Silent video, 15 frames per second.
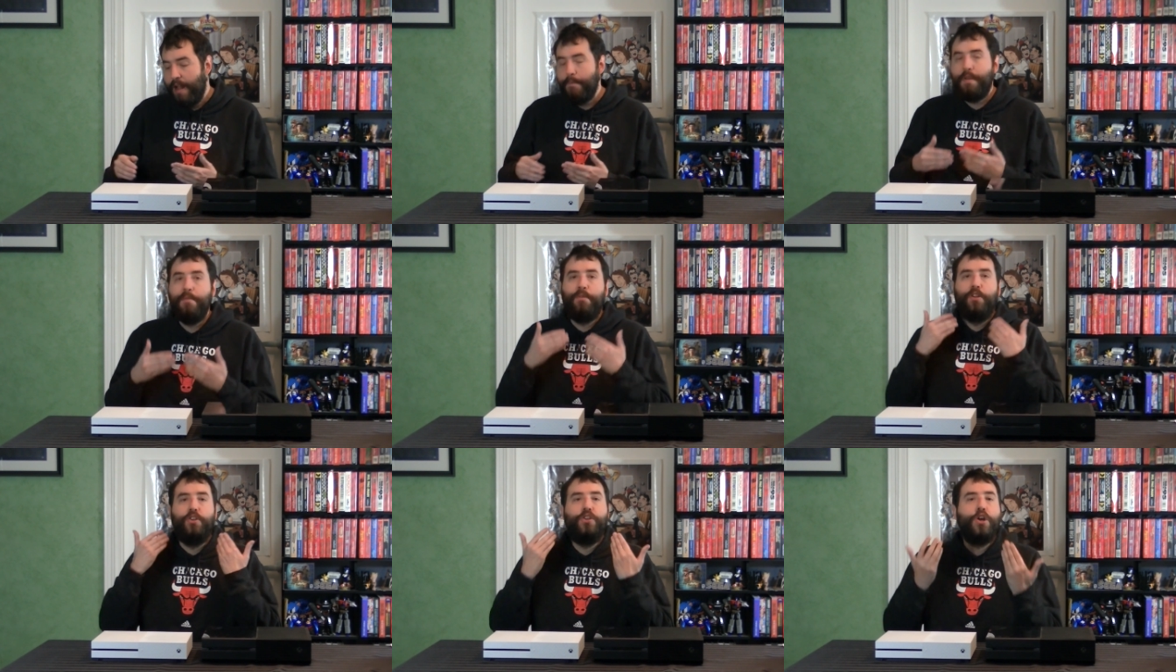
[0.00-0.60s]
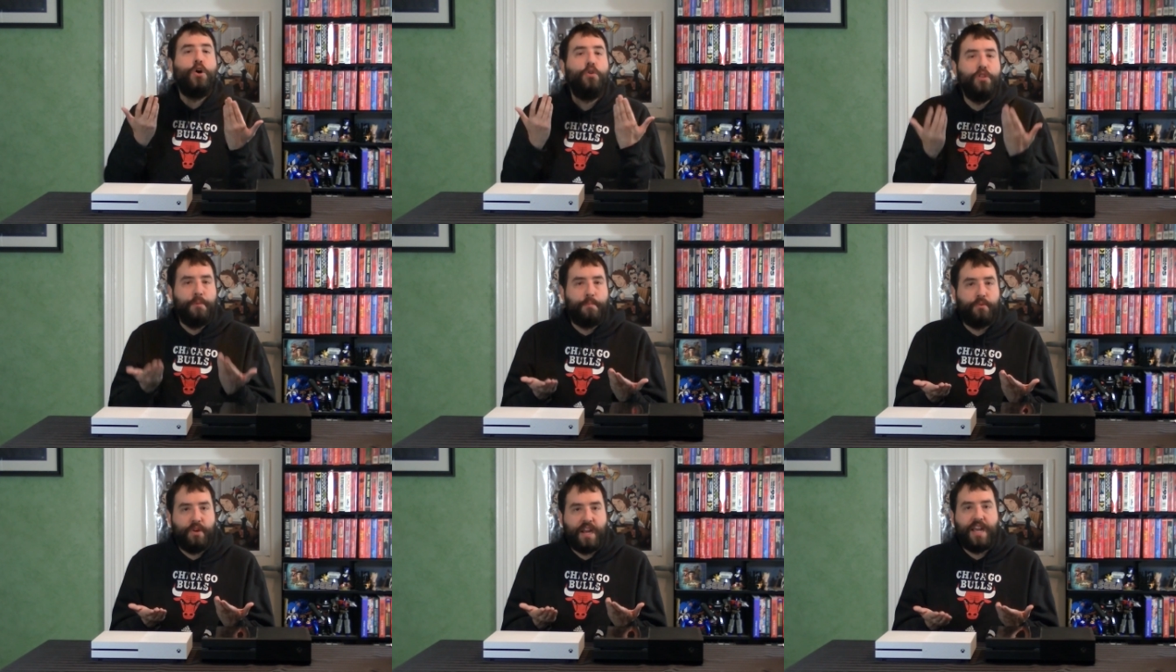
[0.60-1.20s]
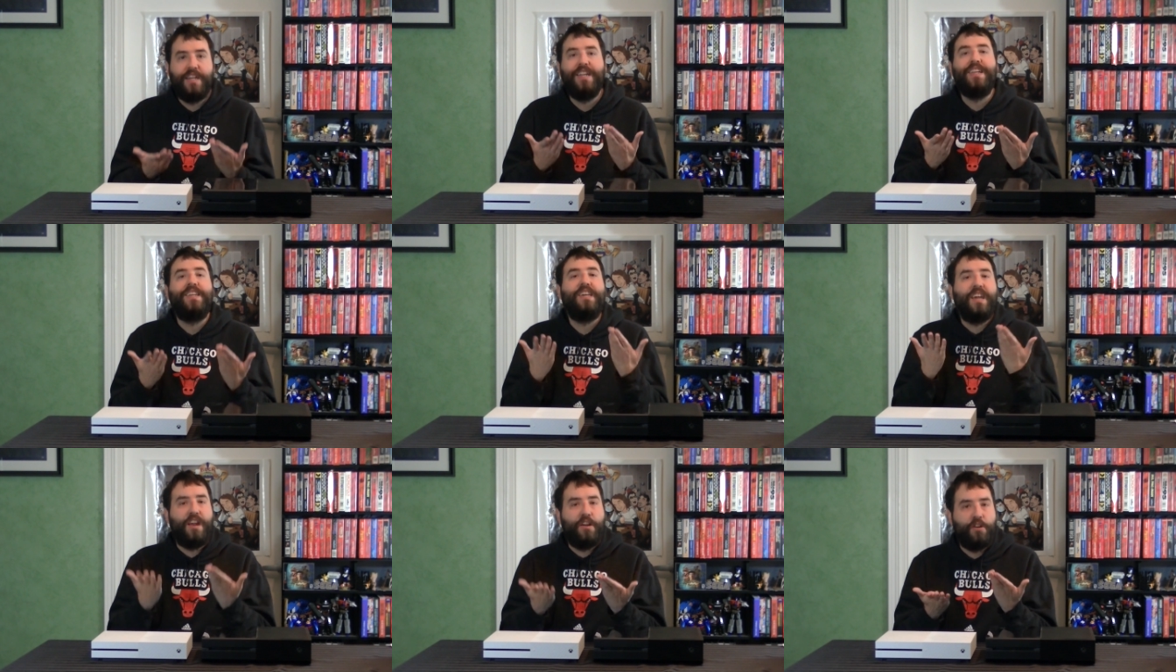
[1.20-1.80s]
People know the brand and
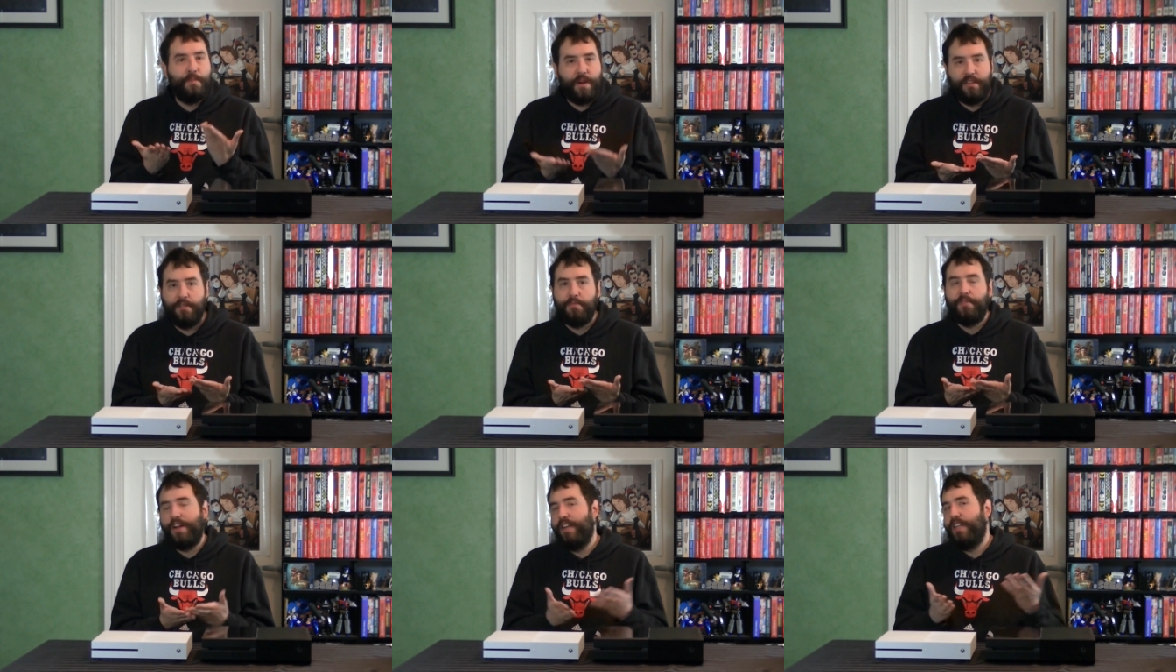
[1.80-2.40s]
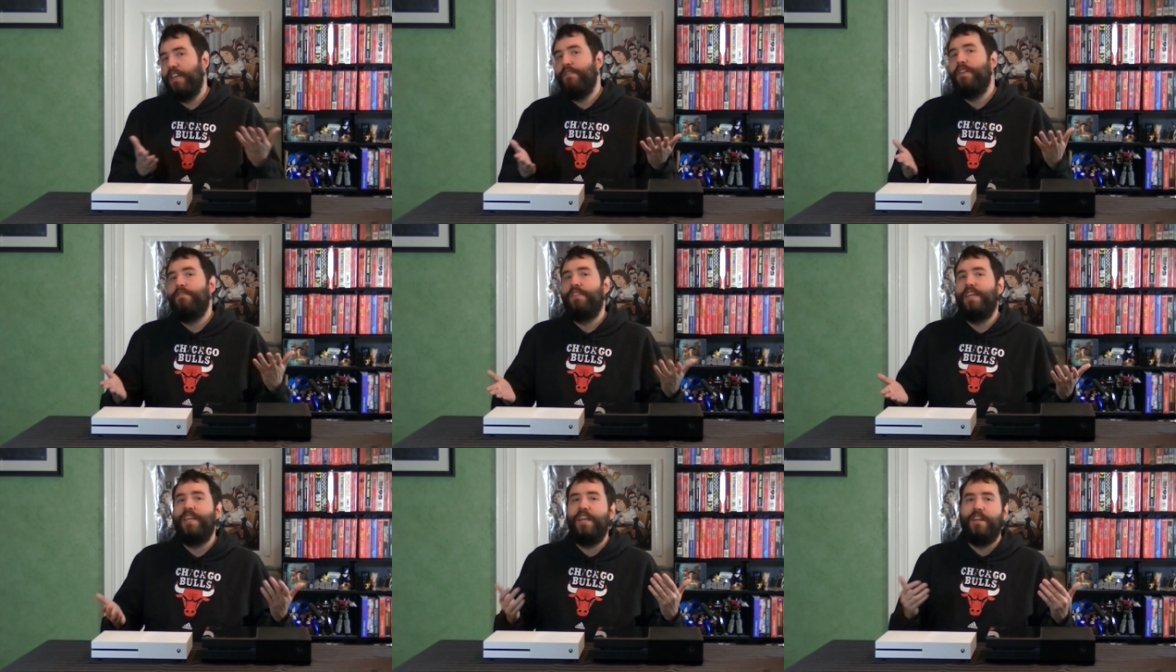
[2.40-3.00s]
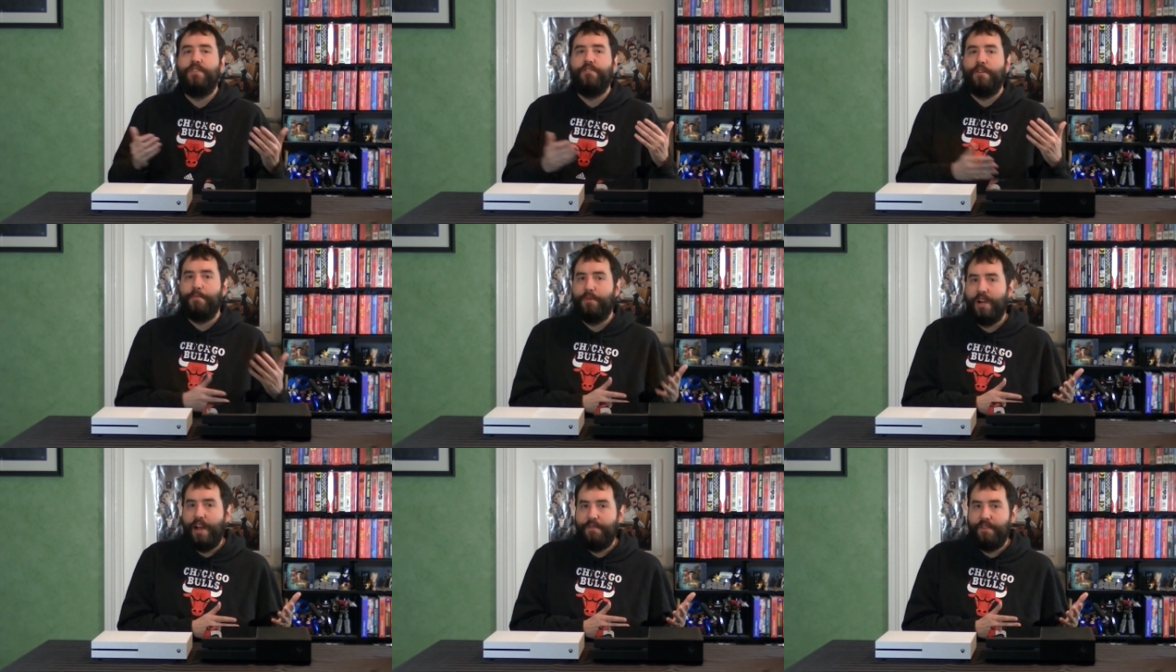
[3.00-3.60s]
care about the brand, even if they can't turn a
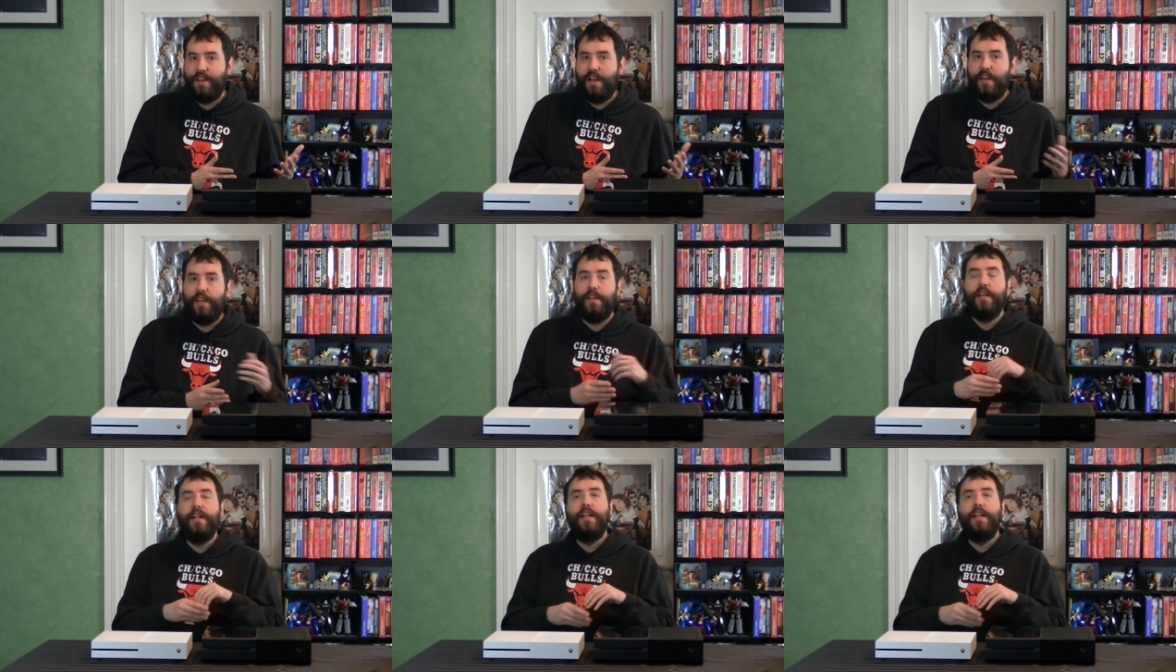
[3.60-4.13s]
profit on it.